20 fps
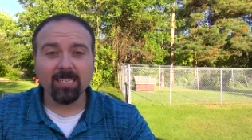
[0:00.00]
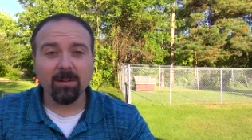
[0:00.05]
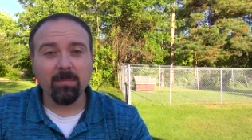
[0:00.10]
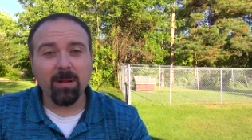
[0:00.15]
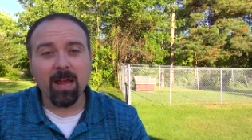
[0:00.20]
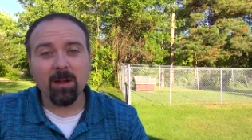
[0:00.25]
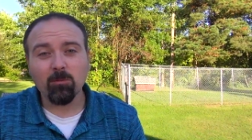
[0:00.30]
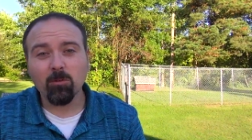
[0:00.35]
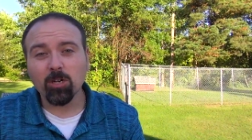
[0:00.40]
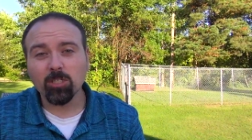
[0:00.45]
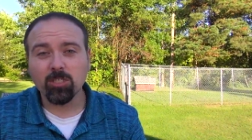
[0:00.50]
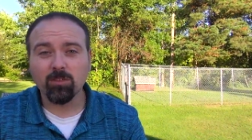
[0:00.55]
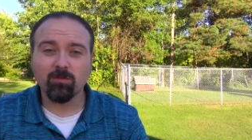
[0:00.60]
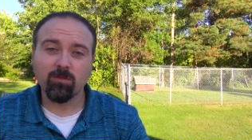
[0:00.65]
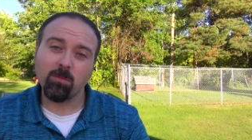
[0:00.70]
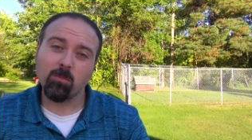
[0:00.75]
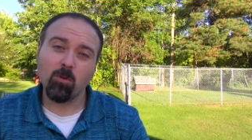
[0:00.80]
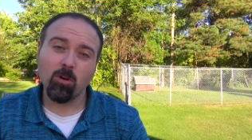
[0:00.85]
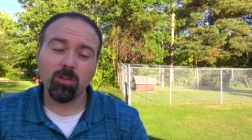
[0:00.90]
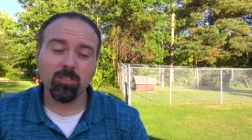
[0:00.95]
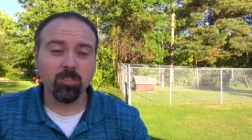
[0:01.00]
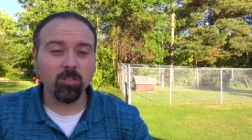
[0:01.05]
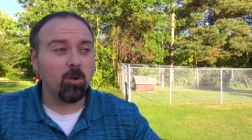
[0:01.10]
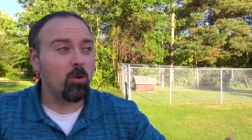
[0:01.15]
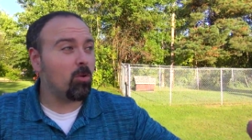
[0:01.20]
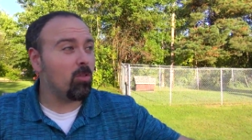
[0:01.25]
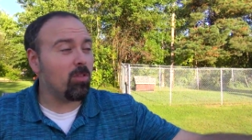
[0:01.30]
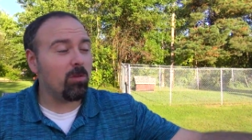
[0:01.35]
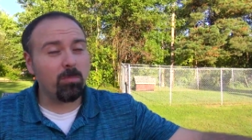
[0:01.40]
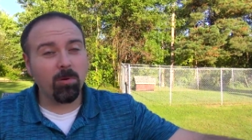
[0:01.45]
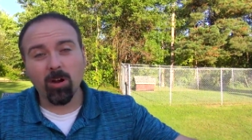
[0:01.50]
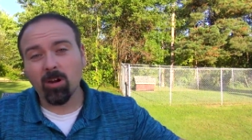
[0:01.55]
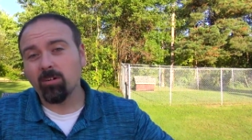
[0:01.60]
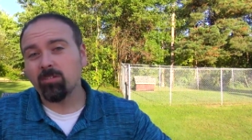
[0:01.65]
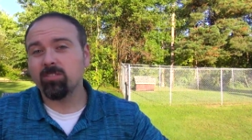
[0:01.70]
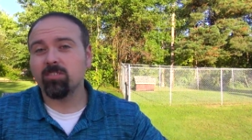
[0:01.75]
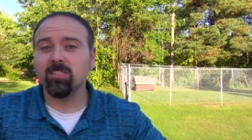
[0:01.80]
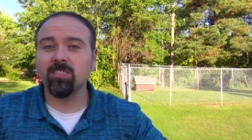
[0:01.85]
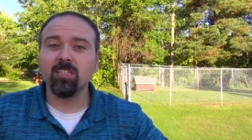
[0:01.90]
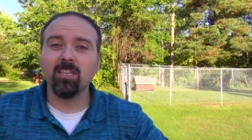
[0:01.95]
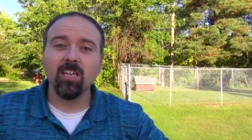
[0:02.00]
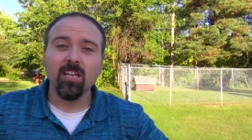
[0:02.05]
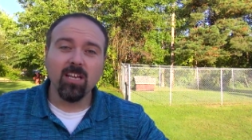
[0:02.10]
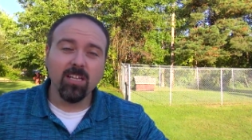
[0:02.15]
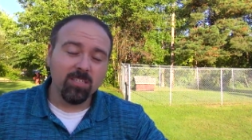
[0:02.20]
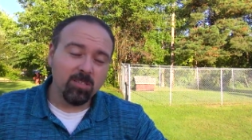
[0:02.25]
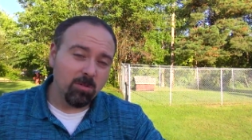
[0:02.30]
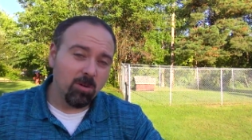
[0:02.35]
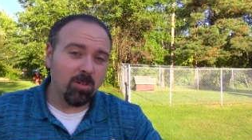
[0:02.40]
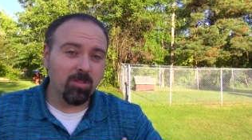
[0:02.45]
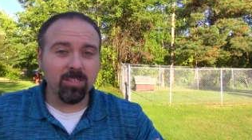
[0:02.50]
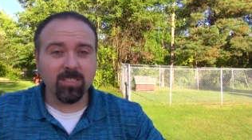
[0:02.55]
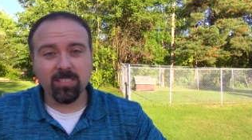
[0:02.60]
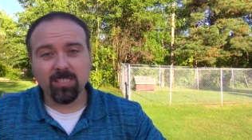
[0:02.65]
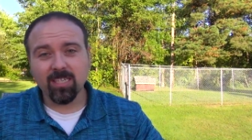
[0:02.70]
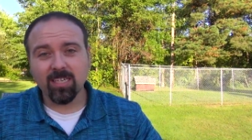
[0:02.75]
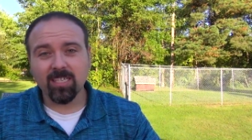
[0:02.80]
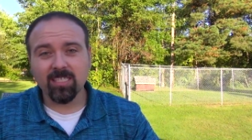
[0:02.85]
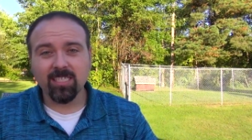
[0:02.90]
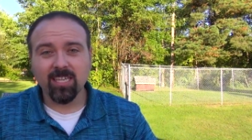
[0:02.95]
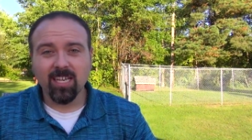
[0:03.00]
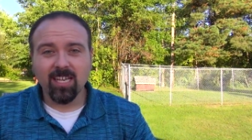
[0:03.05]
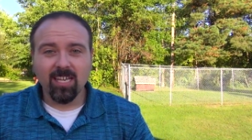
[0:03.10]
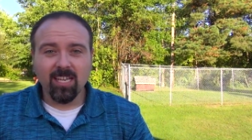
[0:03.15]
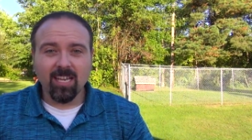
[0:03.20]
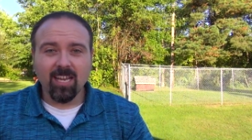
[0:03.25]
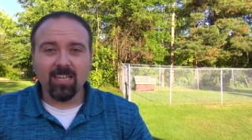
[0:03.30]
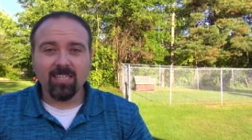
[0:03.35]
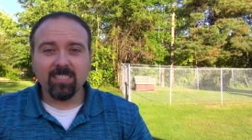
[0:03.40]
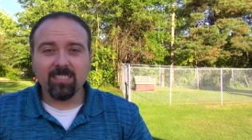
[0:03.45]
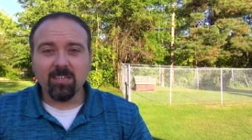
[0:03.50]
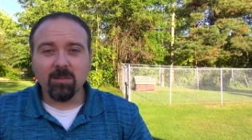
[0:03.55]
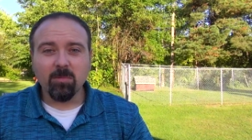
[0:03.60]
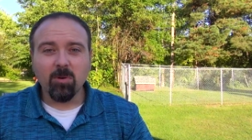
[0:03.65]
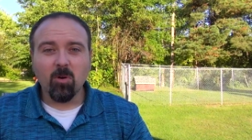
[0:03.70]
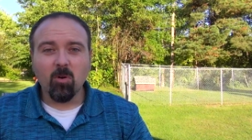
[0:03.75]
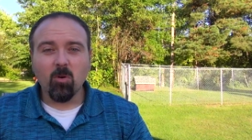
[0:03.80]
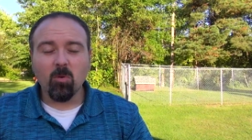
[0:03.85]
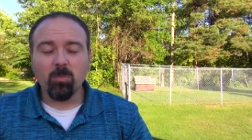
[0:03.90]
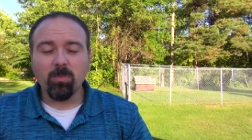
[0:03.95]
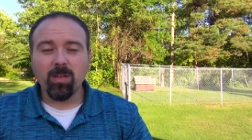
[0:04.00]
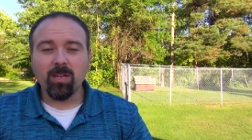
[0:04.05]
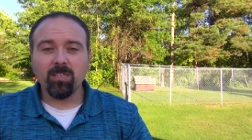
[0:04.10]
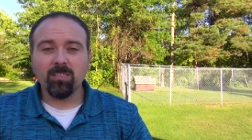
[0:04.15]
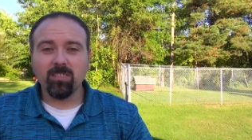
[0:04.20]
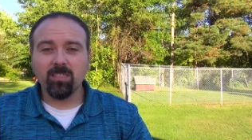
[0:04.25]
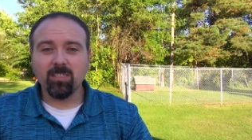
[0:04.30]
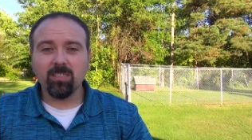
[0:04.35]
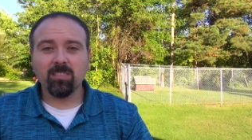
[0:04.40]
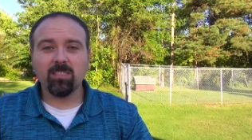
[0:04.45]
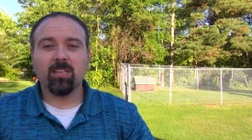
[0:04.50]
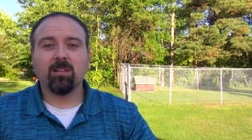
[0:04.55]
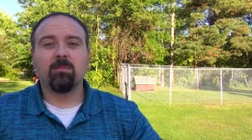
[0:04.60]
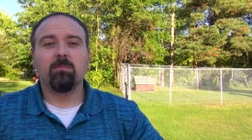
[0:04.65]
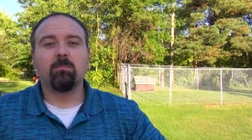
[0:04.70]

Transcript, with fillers: I'm not rushing from work to go to the parks and do all these things. I just come home and just